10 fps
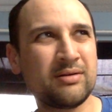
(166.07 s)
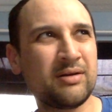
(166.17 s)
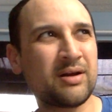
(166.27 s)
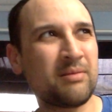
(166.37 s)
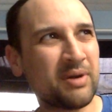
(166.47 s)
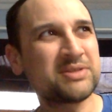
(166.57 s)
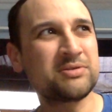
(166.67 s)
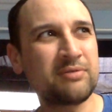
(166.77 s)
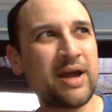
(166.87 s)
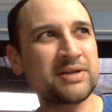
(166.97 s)
a
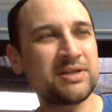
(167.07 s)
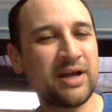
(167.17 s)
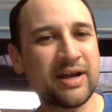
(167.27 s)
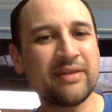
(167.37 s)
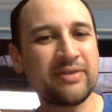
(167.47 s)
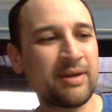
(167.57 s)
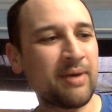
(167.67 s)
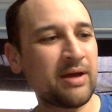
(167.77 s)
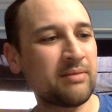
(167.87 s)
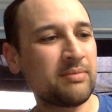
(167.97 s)
combustion reaction? Now I got to think
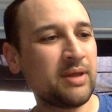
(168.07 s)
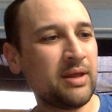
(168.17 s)
about it